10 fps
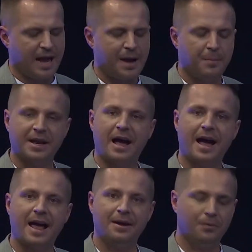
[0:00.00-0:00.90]
but
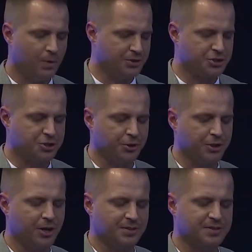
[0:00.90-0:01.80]
I want to show you
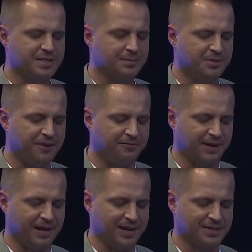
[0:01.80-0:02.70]
also some
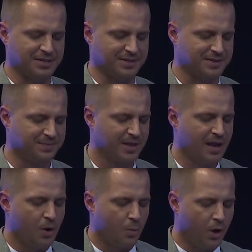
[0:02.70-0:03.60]
different actions.
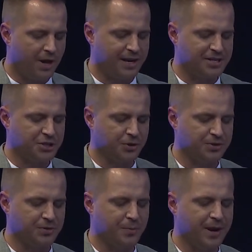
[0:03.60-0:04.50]
One I showed
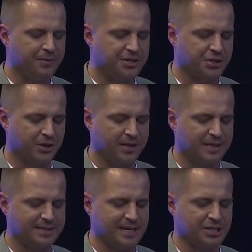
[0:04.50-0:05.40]
you very shortly
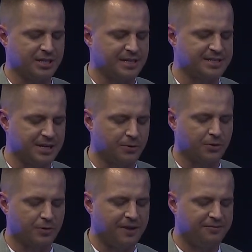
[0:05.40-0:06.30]
is actually the zero
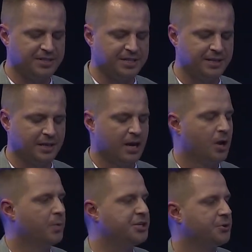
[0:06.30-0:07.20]
gravity,
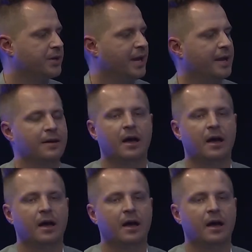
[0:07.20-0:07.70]
which you can